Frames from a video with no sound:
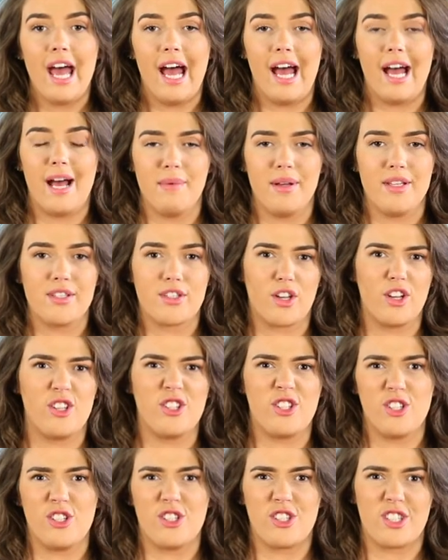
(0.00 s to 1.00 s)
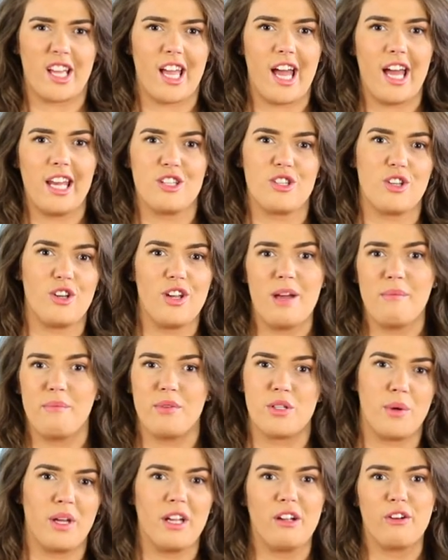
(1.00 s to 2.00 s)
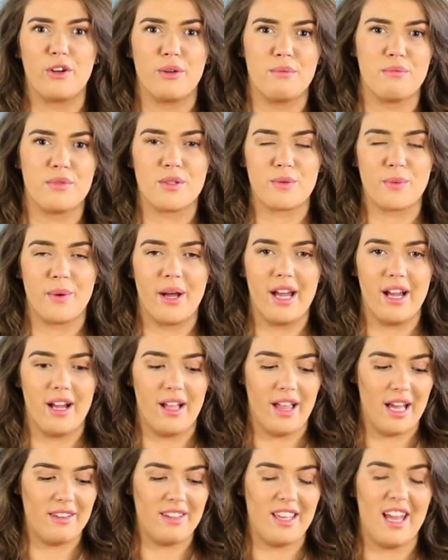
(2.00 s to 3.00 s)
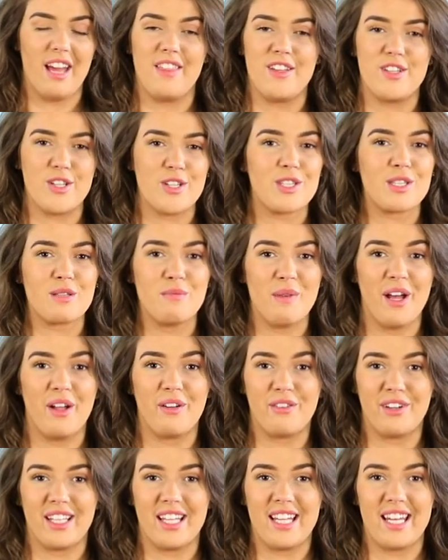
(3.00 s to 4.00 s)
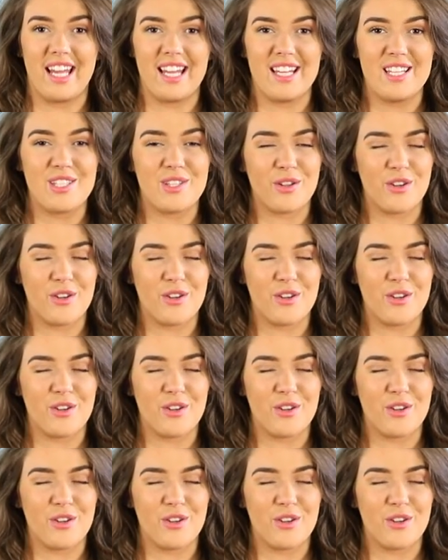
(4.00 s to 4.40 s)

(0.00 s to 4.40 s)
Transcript: Um, it's good just to kind of do in between grooms as well, and yeah, they just smell really nice.